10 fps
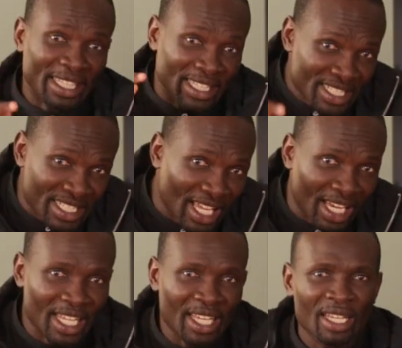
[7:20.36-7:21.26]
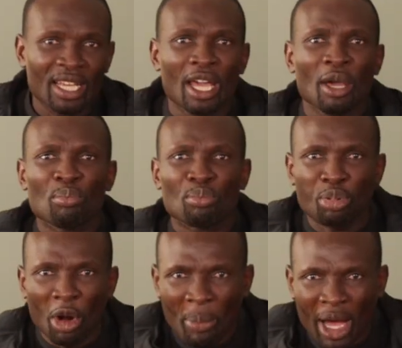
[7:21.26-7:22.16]
Additionally,
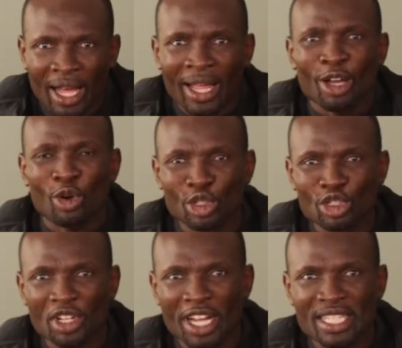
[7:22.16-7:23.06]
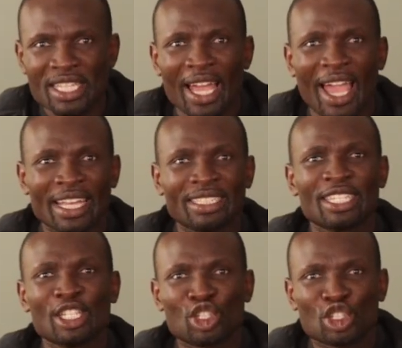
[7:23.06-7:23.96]
proper contracts and
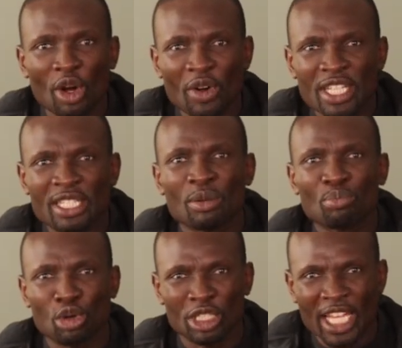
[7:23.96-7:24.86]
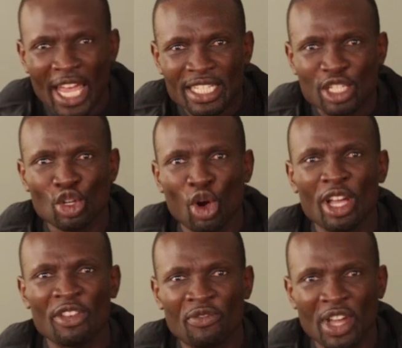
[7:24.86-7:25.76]
insurance protect
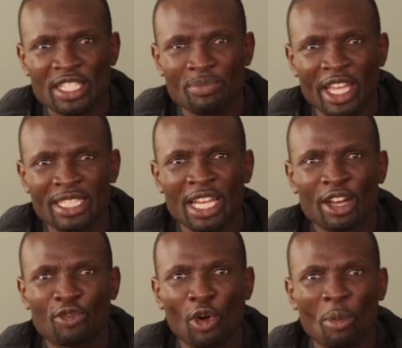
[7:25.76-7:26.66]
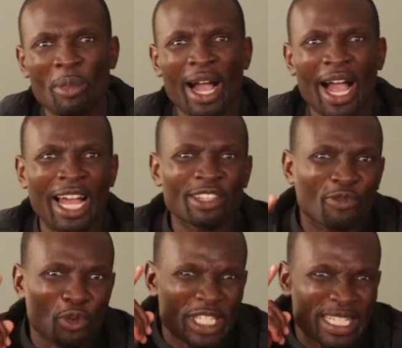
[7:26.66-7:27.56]
your investment from
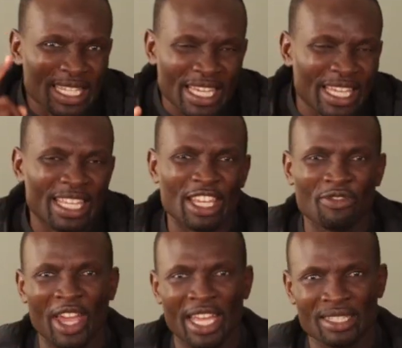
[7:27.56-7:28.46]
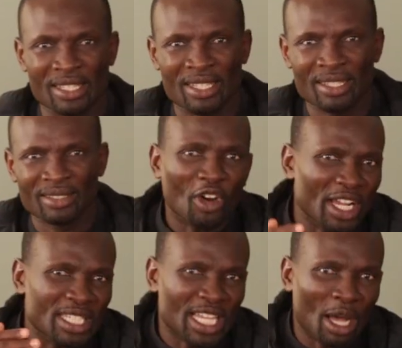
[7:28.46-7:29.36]
unforeseen events. For
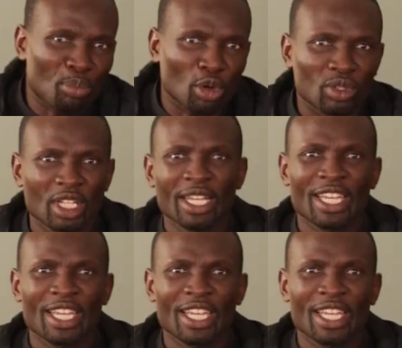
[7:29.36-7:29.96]
example,